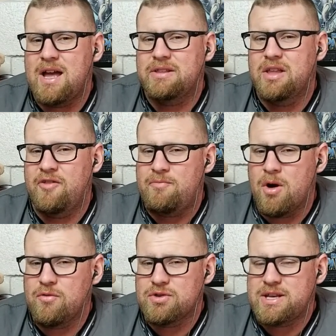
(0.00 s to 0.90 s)
I love
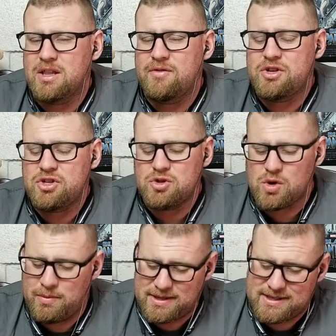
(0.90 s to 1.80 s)
Marvel Television,
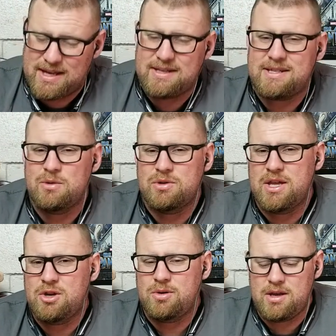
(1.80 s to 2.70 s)
so I'm excited to see what they
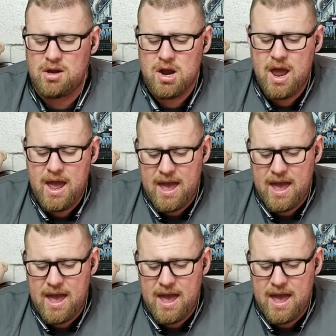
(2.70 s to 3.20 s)
do here.